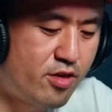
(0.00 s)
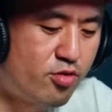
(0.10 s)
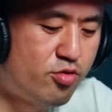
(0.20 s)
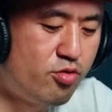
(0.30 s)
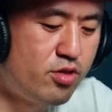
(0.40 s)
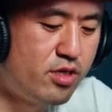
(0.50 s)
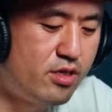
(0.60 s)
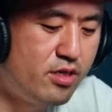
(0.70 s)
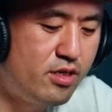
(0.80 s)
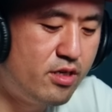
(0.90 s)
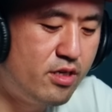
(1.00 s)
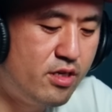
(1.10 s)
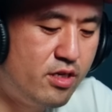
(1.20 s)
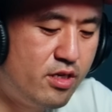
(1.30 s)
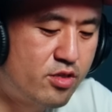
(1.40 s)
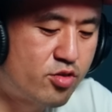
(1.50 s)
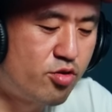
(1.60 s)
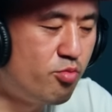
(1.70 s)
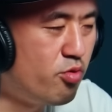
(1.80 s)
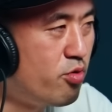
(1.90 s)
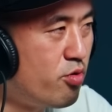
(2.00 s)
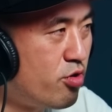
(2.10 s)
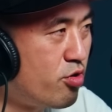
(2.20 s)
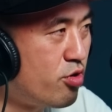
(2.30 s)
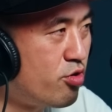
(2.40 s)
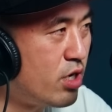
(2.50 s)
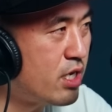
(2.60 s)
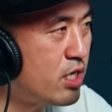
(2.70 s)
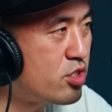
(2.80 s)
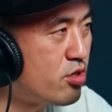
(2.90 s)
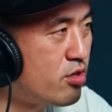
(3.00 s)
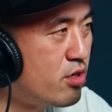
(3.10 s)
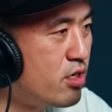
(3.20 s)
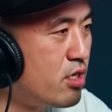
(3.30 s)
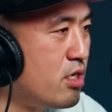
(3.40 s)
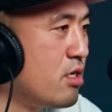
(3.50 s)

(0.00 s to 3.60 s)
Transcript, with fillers: Yo, Doolie. So you you you gonna get your